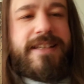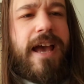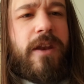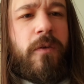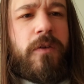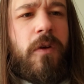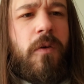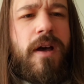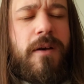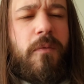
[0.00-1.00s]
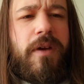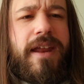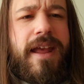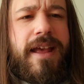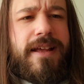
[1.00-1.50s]
I don't know what
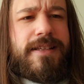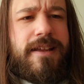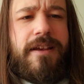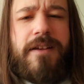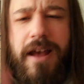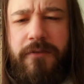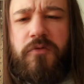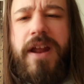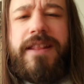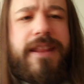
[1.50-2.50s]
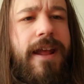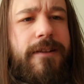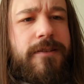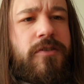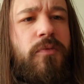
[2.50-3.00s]
it has. I've read
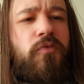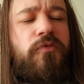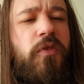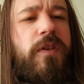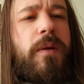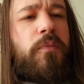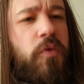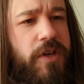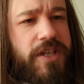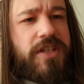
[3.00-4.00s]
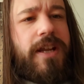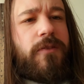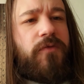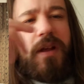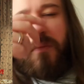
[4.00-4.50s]
that to fully appreciate the
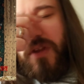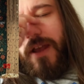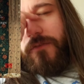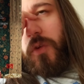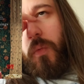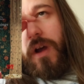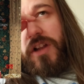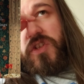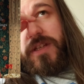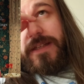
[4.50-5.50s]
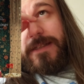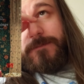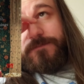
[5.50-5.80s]
film, you have to watch it